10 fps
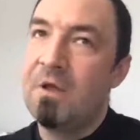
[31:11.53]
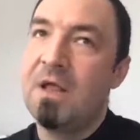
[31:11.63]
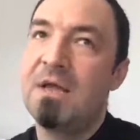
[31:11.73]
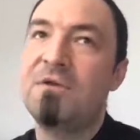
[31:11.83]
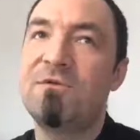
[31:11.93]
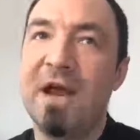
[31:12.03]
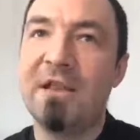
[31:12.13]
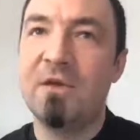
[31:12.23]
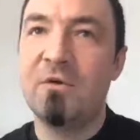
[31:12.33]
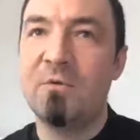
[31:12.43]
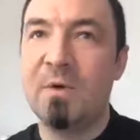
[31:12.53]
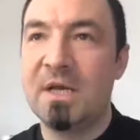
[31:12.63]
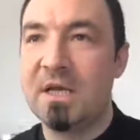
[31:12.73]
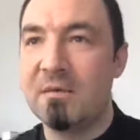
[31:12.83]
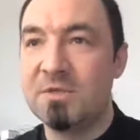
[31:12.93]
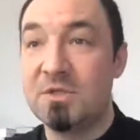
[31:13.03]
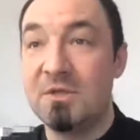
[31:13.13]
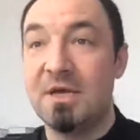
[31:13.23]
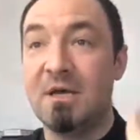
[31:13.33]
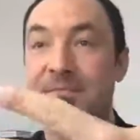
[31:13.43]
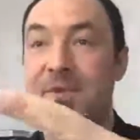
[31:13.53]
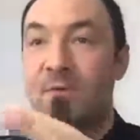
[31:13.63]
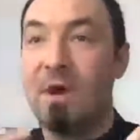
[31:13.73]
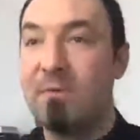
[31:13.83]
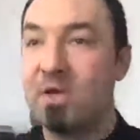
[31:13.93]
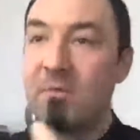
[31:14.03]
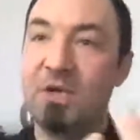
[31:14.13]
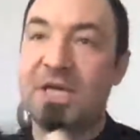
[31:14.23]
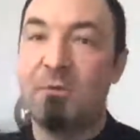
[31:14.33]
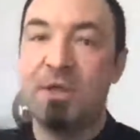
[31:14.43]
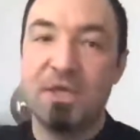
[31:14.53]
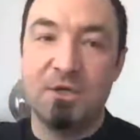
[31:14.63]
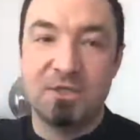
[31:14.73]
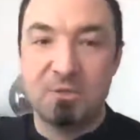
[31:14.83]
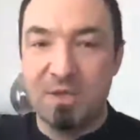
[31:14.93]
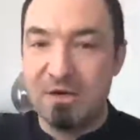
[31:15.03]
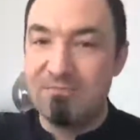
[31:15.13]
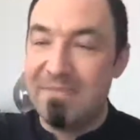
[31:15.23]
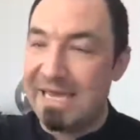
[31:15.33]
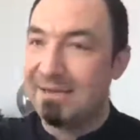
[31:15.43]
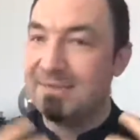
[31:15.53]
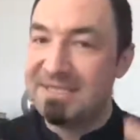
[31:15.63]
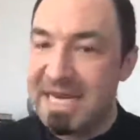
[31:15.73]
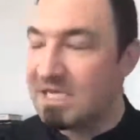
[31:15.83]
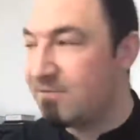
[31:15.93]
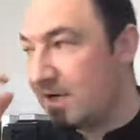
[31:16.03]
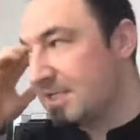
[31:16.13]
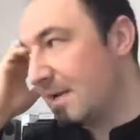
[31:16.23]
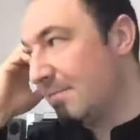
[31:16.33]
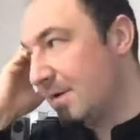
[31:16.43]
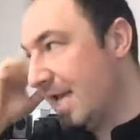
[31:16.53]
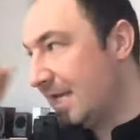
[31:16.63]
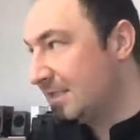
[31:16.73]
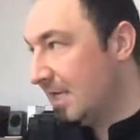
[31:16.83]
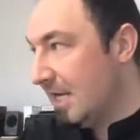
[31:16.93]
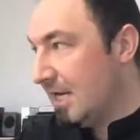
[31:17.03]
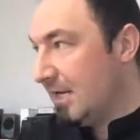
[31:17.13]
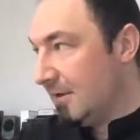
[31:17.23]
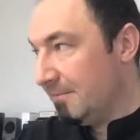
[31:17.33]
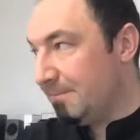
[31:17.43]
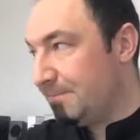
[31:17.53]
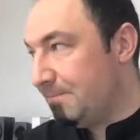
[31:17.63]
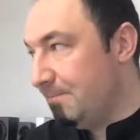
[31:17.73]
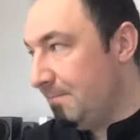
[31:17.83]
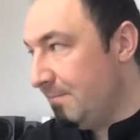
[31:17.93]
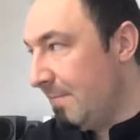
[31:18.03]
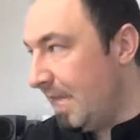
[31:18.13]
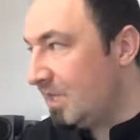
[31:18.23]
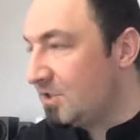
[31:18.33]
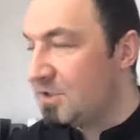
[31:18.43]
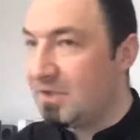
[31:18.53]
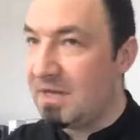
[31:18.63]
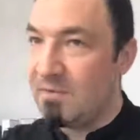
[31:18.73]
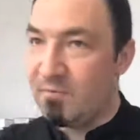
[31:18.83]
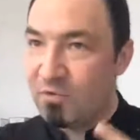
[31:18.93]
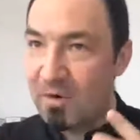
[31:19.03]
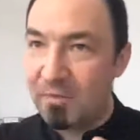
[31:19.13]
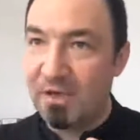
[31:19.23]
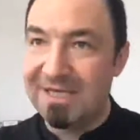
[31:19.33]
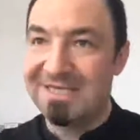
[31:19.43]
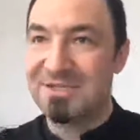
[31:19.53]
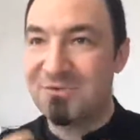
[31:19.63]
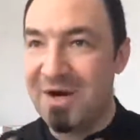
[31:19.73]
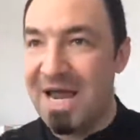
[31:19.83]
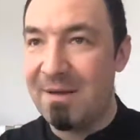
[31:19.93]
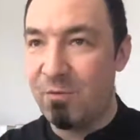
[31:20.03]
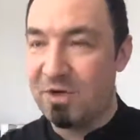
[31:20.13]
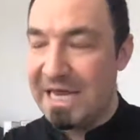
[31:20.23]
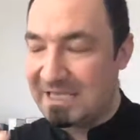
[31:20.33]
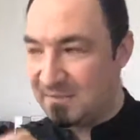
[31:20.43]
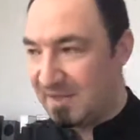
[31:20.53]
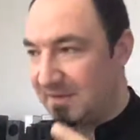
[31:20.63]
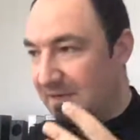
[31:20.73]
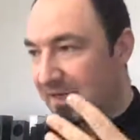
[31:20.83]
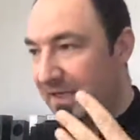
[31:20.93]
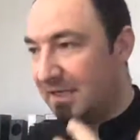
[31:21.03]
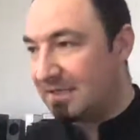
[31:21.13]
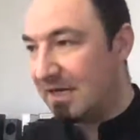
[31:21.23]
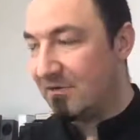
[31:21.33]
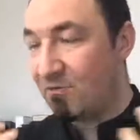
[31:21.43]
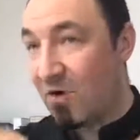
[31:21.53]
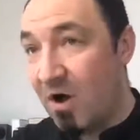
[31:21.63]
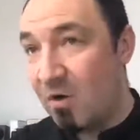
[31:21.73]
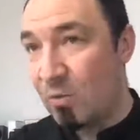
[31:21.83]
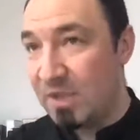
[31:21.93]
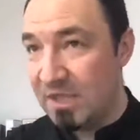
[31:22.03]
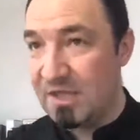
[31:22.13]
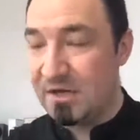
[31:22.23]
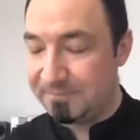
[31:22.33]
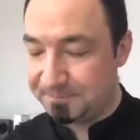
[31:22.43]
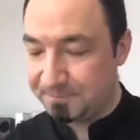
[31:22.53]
undervalued when it comes to the way we communicate with the user when they're making mistakes, for example, and making sure that we properly describe what has been done wrong within the